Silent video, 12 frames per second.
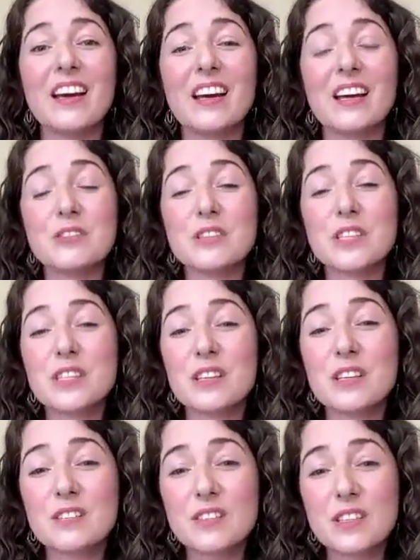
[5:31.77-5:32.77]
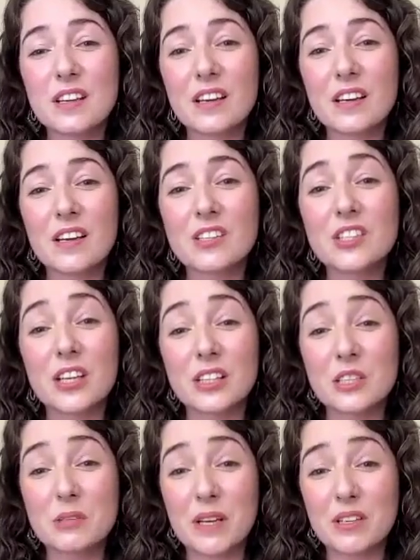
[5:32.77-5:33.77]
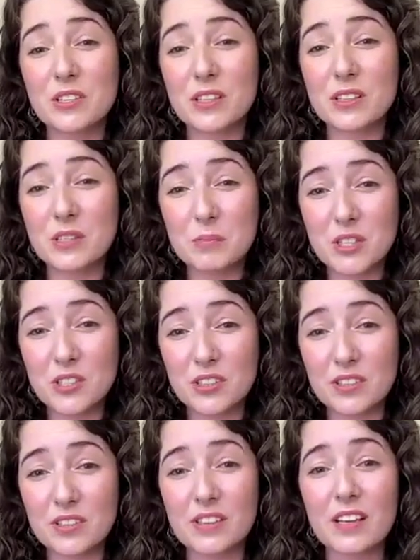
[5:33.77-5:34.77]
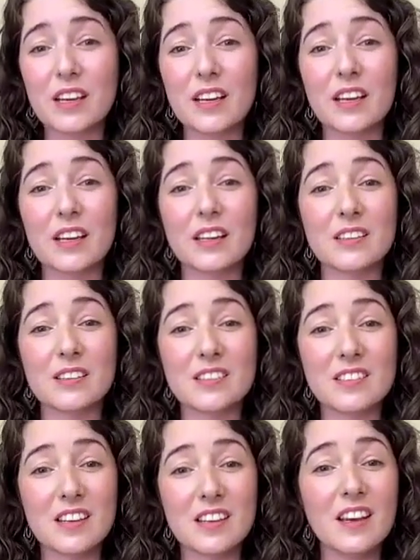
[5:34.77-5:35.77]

and received a Shaktipat transmission. And